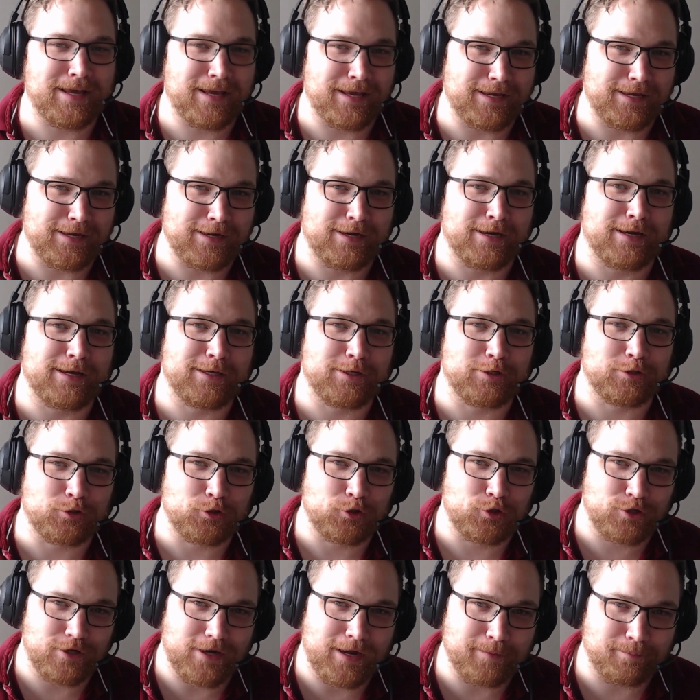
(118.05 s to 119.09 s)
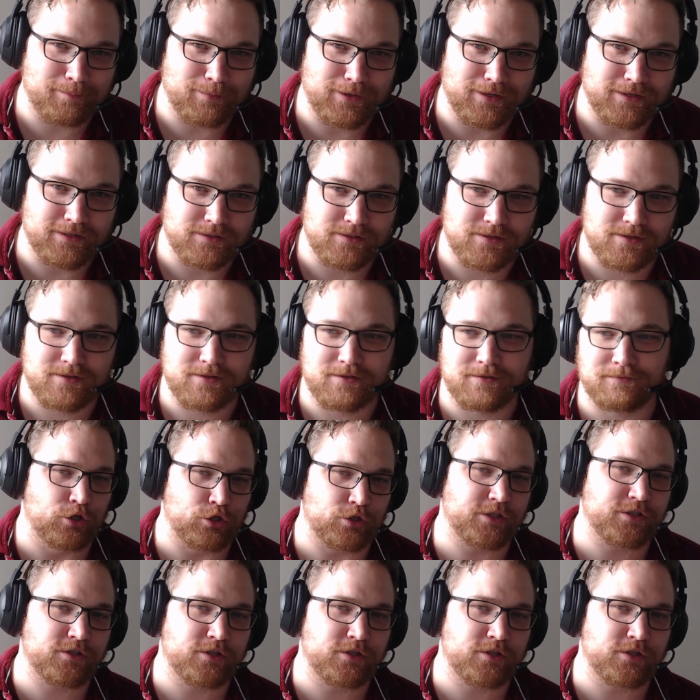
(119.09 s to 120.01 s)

AI chatbots? So let's